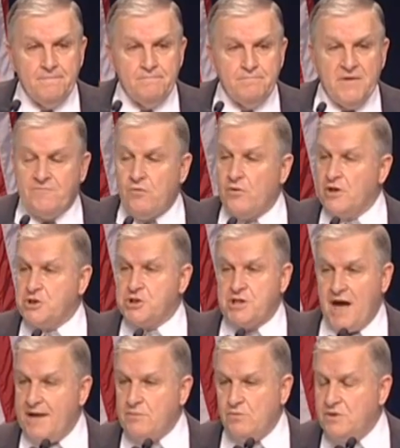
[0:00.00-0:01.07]
before a
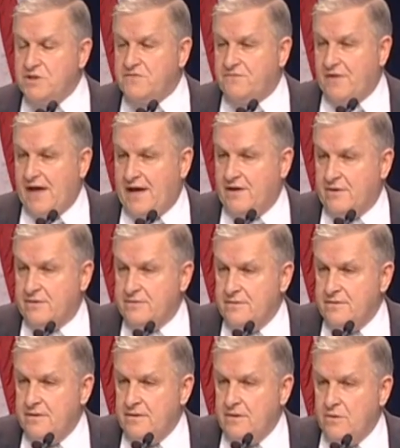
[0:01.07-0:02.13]
shot was fired,
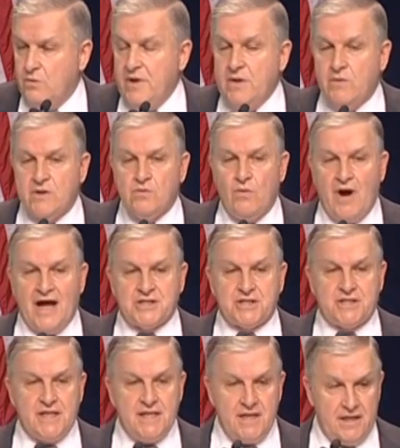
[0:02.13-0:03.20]
we would
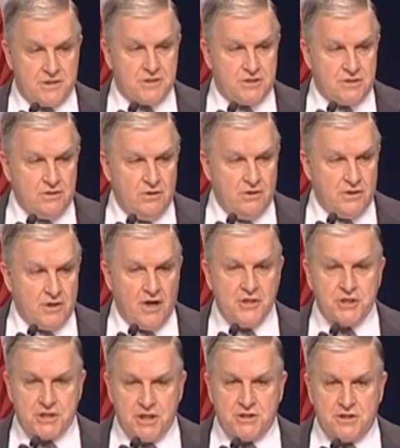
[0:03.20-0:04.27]
watch the hits on our
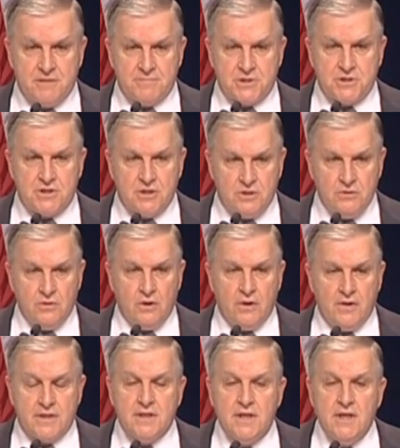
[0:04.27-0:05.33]
systems, secure
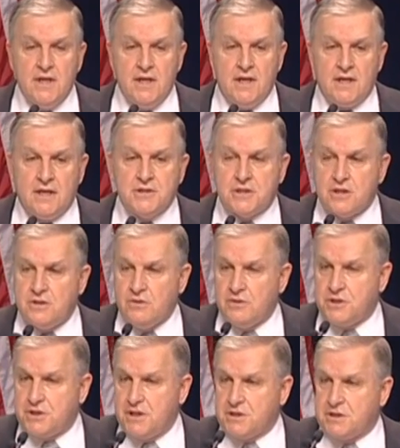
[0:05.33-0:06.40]
and unsecure
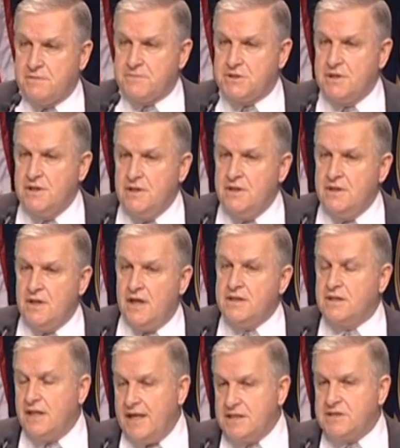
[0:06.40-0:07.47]
systems,
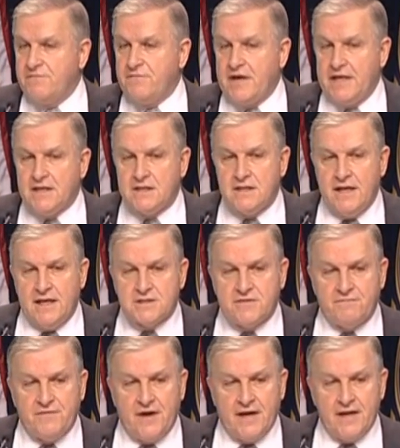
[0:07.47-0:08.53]
unclassified and
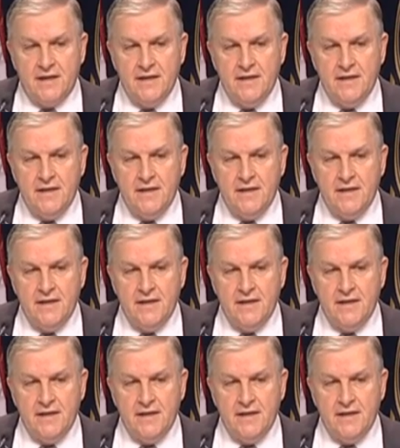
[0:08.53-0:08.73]
classified.